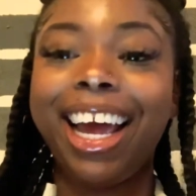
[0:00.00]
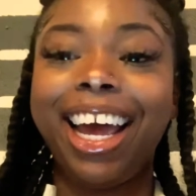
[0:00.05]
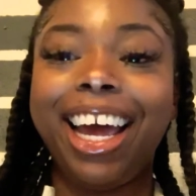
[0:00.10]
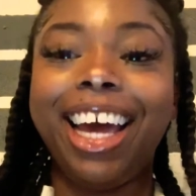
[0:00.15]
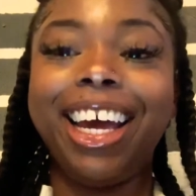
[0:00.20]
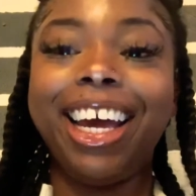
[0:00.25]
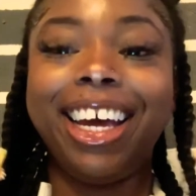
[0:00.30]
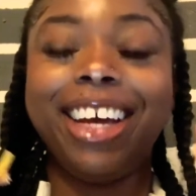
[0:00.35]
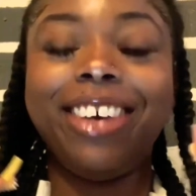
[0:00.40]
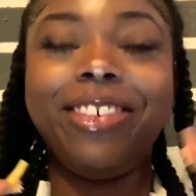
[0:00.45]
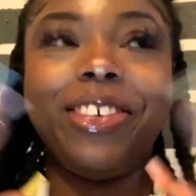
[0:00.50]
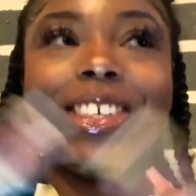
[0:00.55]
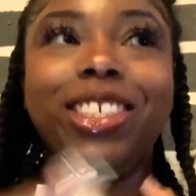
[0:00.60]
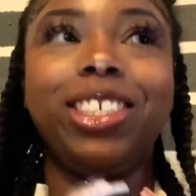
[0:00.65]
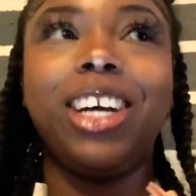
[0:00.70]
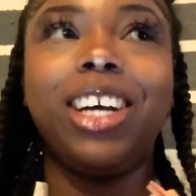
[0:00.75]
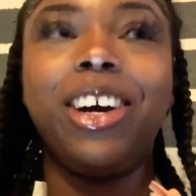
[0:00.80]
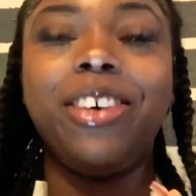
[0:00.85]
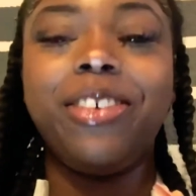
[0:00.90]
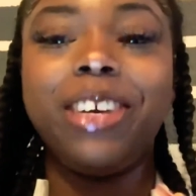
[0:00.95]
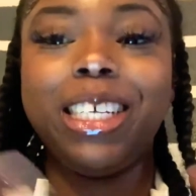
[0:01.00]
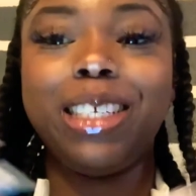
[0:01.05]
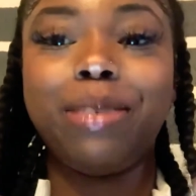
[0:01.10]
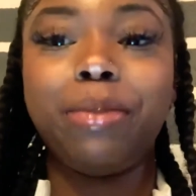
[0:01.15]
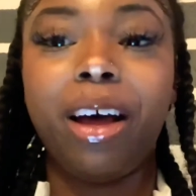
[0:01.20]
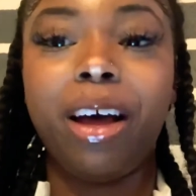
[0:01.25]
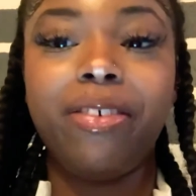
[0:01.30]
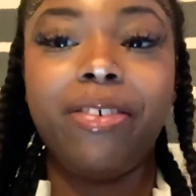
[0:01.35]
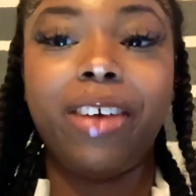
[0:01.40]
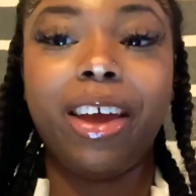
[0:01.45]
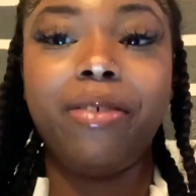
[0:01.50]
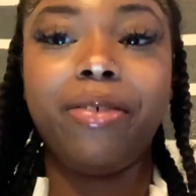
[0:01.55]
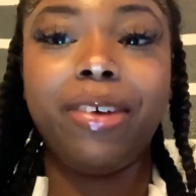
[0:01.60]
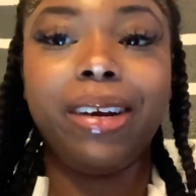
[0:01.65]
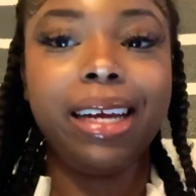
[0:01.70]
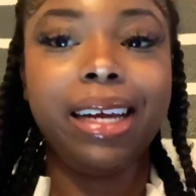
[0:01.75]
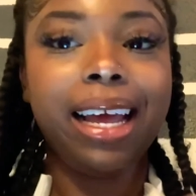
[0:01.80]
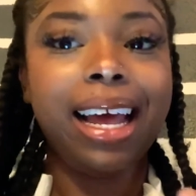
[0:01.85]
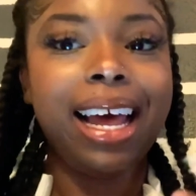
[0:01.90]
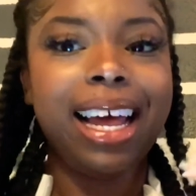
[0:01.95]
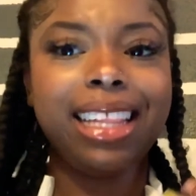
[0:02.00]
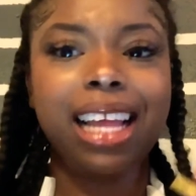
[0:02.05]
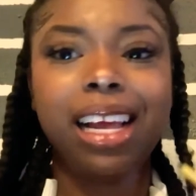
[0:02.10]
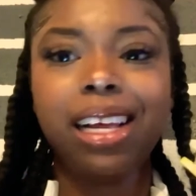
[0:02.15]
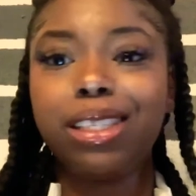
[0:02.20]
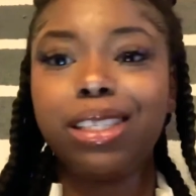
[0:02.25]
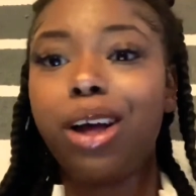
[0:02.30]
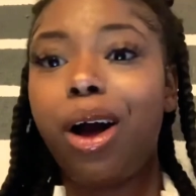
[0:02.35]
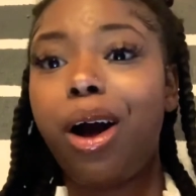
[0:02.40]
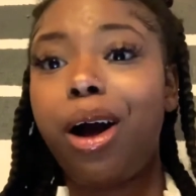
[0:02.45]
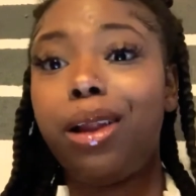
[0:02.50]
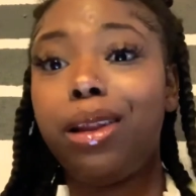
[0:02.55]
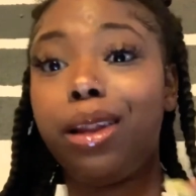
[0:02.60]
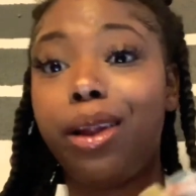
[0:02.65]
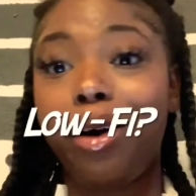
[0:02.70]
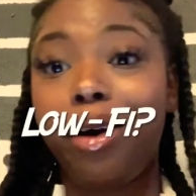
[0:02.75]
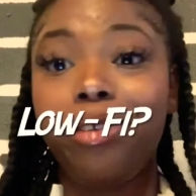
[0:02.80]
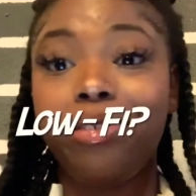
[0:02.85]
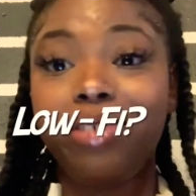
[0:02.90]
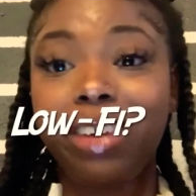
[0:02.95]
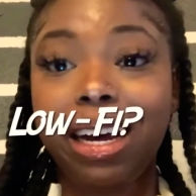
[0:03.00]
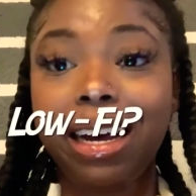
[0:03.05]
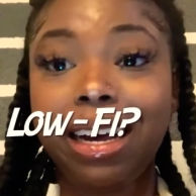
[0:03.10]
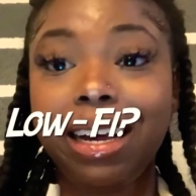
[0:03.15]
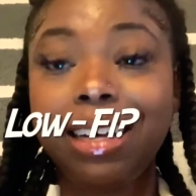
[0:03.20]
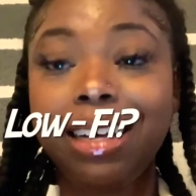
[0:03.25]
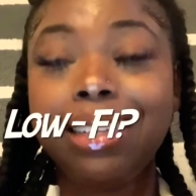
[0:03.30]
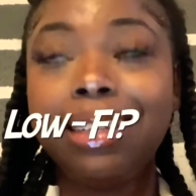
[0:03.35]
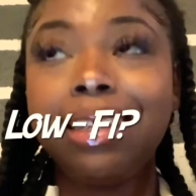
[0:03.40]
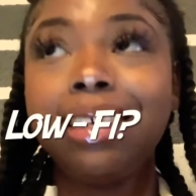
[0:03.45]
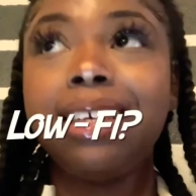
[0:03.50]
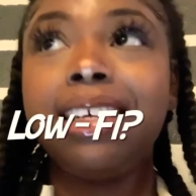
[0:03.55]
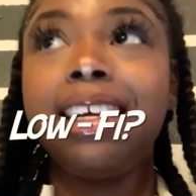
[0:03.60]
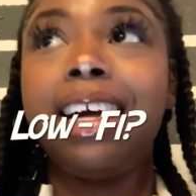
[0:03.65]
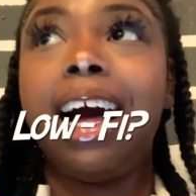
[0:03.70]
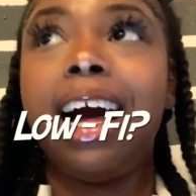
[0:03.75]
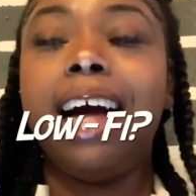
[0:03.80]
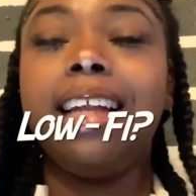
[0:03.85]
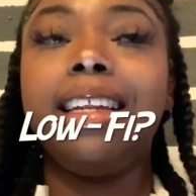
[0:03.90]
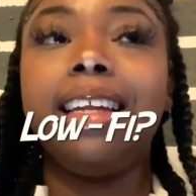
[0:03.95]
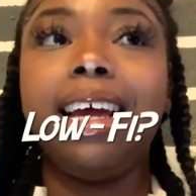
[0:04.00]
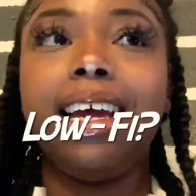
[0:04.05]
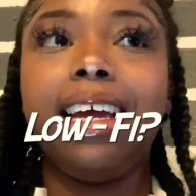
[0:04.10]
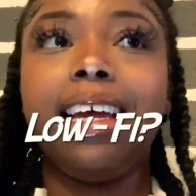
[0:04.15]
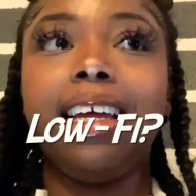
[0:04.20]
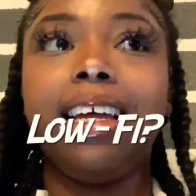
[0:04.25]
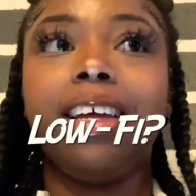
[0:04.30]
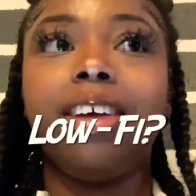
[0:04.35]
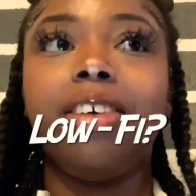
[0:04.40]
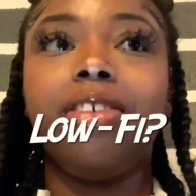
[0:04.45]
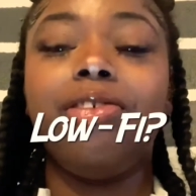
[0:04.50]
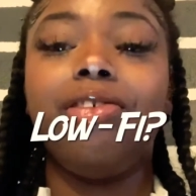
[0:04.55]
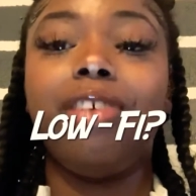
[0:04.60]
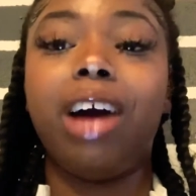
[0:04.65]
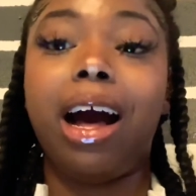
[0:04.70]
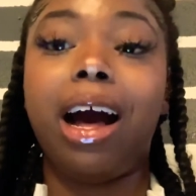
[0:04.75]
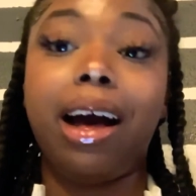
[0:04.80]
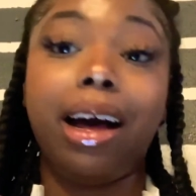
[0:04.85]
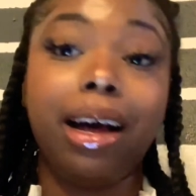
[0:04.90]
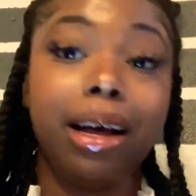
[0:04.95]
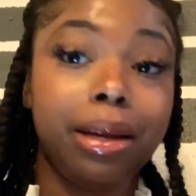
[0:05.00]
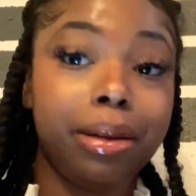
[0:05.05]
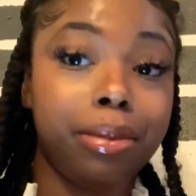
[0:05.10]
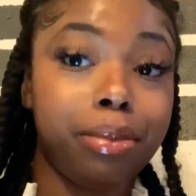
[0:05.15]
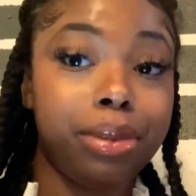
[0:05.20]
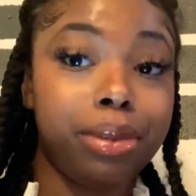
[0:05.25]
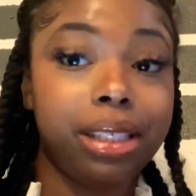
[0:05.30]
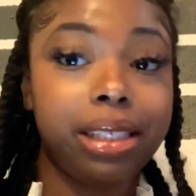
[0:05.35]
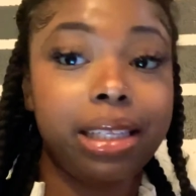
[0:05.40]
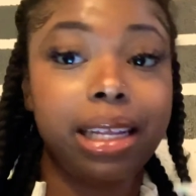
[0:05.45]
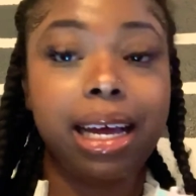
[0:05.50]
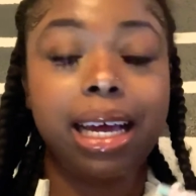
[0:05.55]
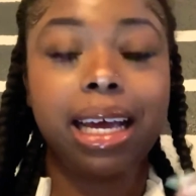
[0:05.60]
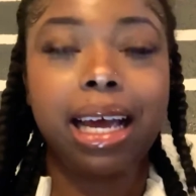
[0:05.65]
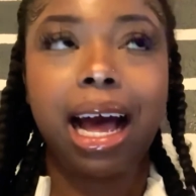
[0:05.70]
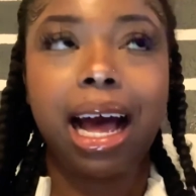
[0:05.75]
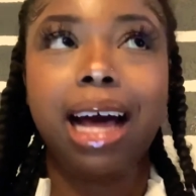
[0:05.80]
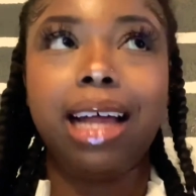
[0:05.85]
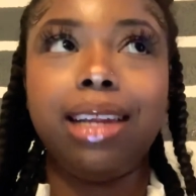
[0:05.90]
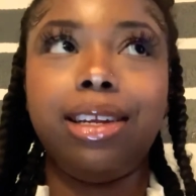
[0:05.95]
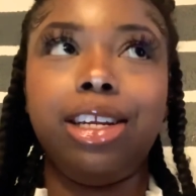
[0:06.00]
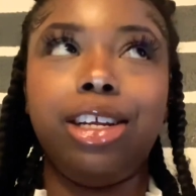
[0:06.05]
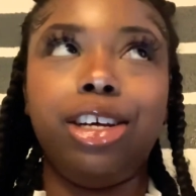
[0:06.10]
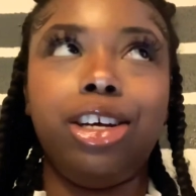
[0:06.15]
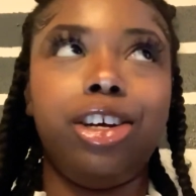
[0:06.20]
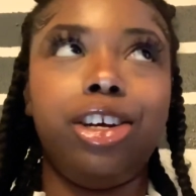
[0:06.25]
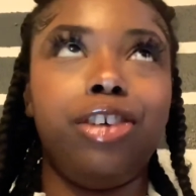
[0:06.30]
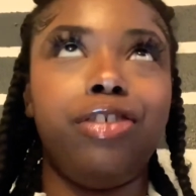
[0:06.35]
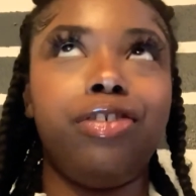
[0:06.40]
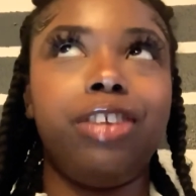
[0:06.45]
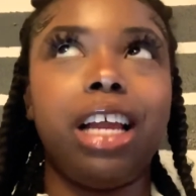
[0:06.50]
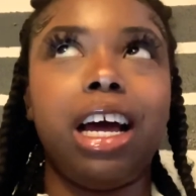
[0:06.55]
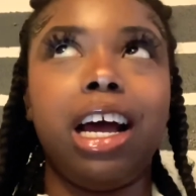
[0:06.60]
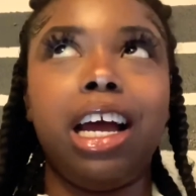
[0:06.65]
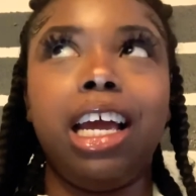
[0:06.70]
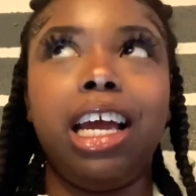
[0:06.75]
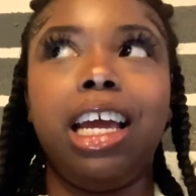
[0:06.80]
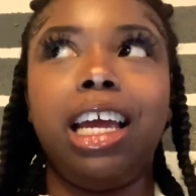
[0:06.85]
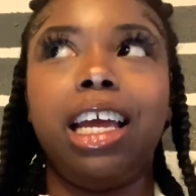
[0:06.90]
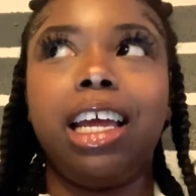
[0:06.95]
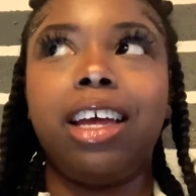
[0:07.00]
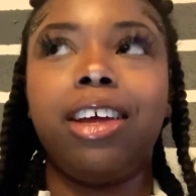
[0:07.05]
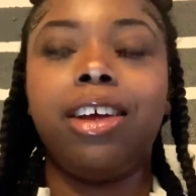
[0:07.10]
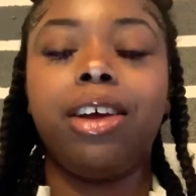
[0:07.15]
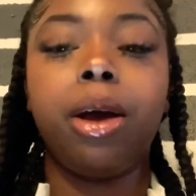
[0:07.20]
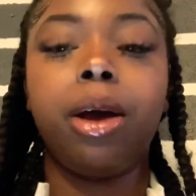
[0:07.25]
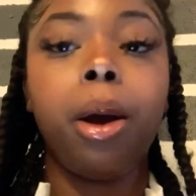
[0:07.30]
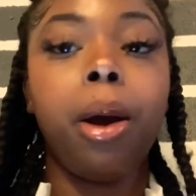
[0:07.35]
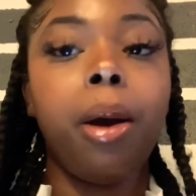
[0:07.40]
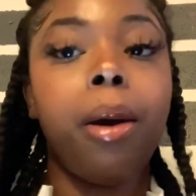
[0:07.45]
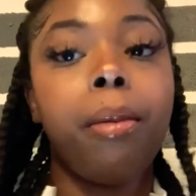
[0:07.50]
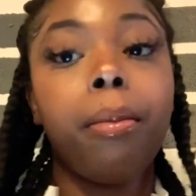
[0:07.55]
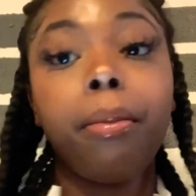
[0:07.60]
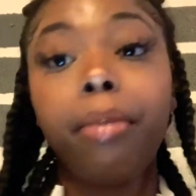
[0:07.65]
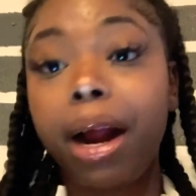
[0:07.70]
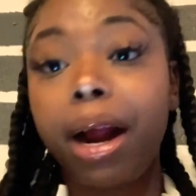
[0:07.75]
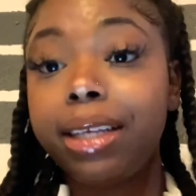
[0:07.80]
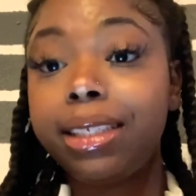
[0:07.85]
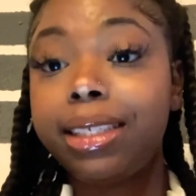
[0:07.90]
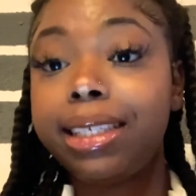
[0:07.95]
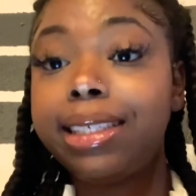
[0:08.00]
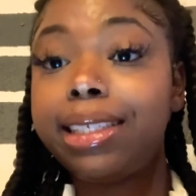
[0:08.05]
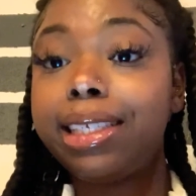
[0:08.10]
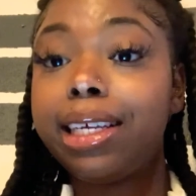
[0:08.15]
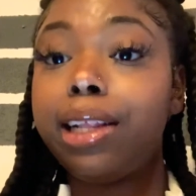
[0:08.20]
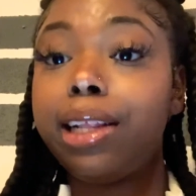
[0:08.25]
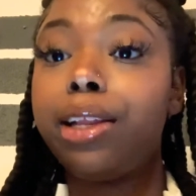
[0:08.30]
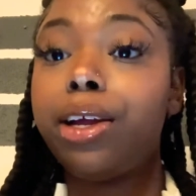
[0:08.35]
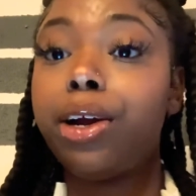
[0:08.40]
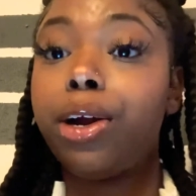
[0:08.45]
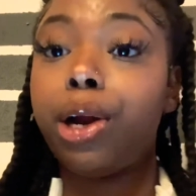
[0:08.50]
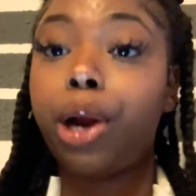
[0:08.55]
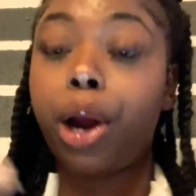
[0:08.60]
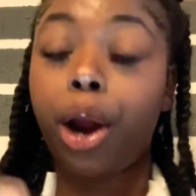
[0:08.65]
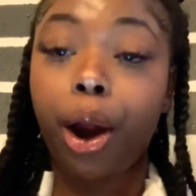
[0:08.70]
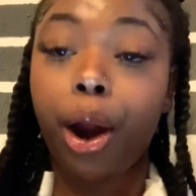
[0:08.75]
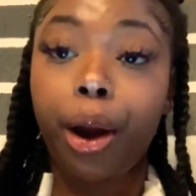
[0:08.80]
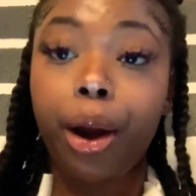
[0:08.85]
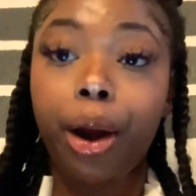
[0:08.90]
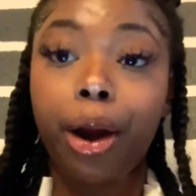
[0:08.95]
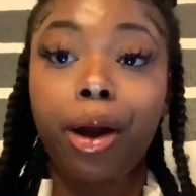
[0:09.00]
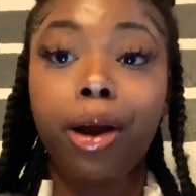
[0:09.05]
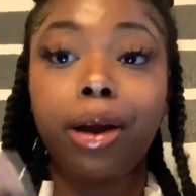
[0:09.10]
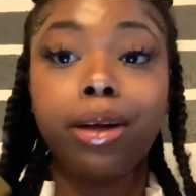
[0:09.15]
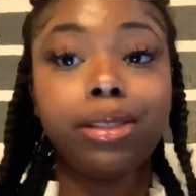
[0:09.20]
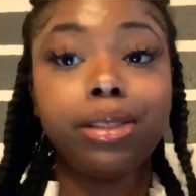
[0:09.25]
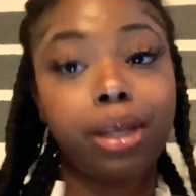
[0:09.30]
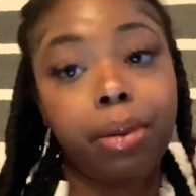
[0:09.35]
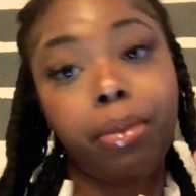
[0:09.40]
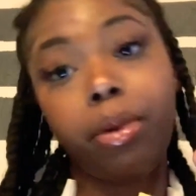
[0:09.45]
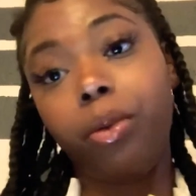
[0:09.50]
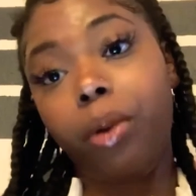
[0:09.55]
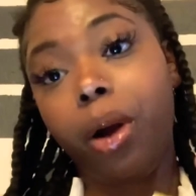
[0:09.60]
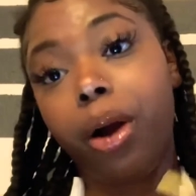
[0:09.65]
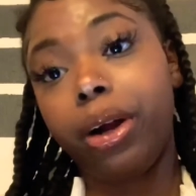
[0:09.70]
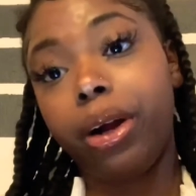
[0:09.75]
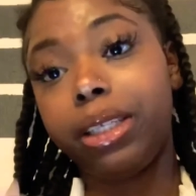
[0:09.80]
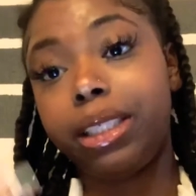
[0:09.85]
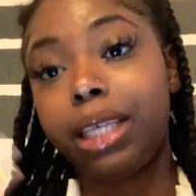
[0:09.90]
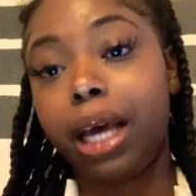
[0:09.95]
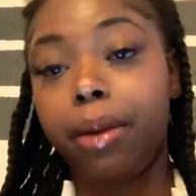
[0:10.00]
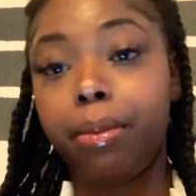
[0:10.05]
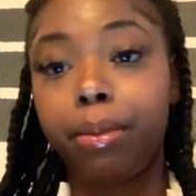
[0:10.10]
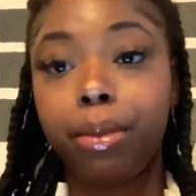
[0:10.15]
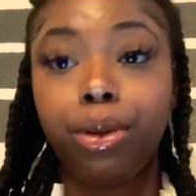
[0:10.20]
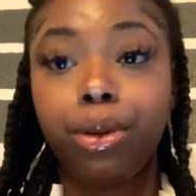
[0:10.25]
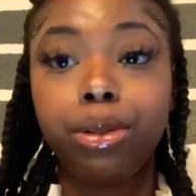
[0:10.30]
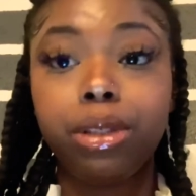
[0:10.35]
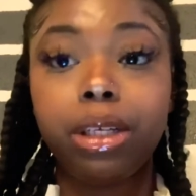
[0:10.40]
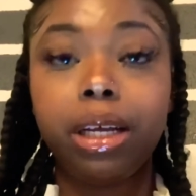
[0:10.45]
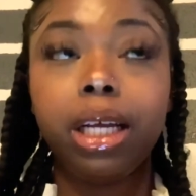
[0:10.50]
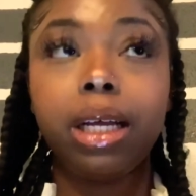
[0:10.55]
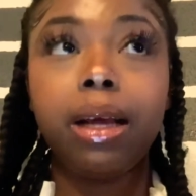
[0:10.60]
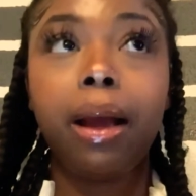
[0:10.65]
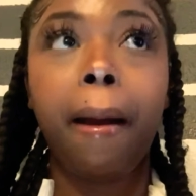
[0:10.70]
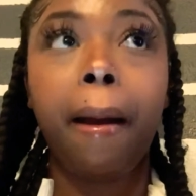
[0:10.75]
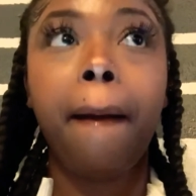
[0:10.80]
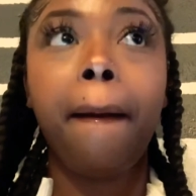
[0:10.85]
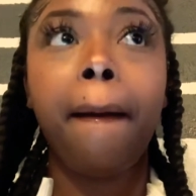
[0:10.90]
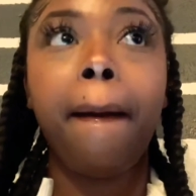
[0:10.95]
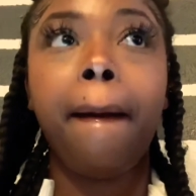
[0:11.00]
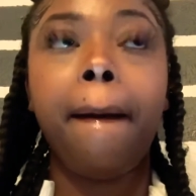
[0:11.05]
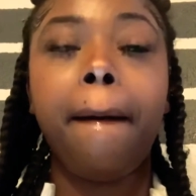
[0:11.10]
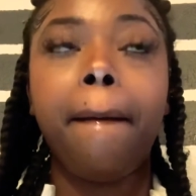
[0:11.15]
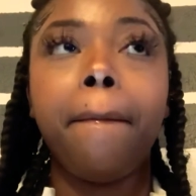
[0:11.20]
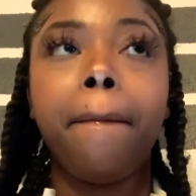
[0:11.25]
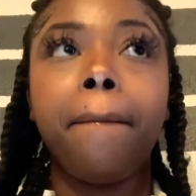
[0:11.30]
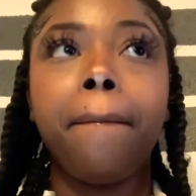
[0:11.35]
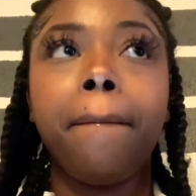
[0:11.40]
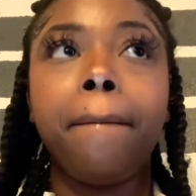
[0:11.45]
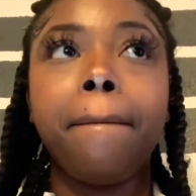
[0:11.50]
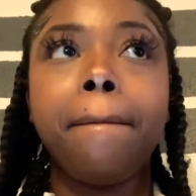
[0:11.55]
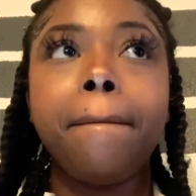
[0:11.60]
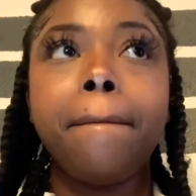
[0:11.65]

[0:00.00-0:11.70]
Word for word: and what genre is my favorite i think it's called lo-fi I like vibes. Like I love like Bryson Tiller, her Summer Walker type music. Um,